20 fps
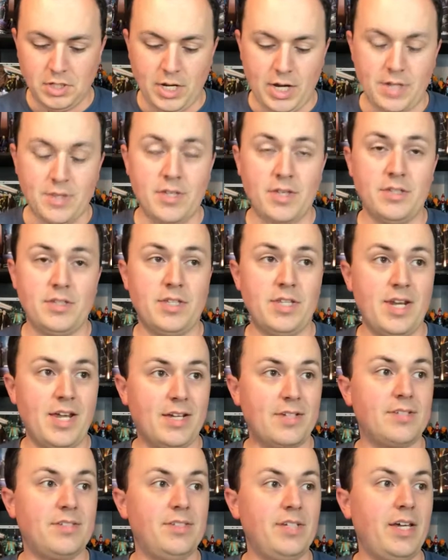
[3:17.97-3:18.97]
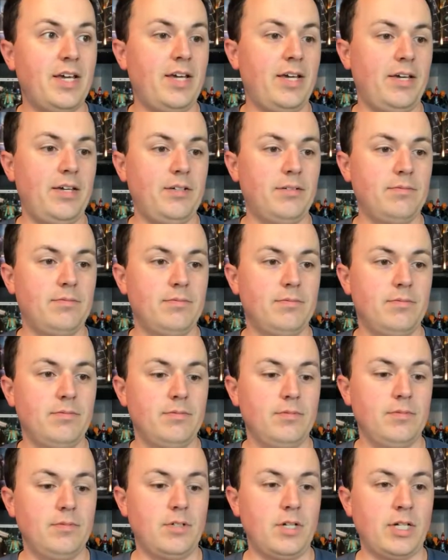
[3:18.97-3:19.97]
And then the next day
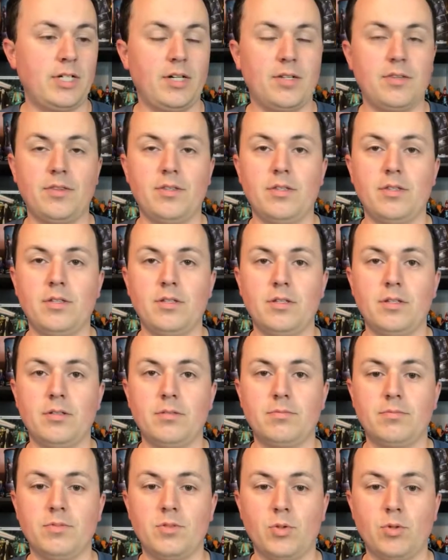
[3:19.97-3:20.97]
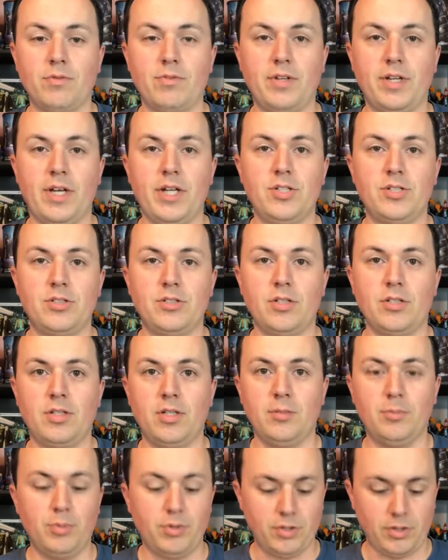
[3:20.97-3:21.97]
I got the notification that
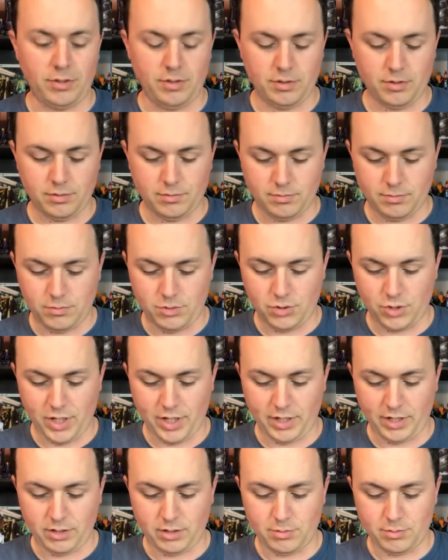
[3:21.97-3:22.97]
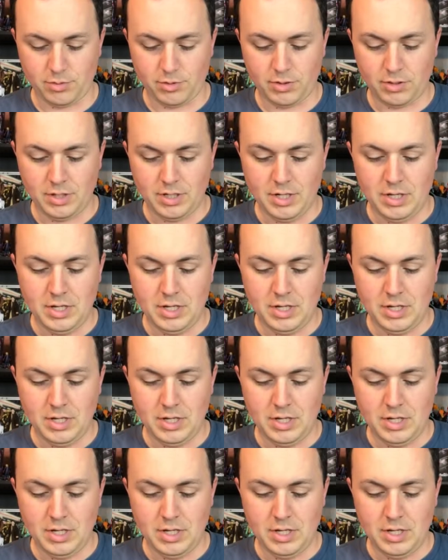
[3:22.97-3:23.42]
they'd put in the tracking number.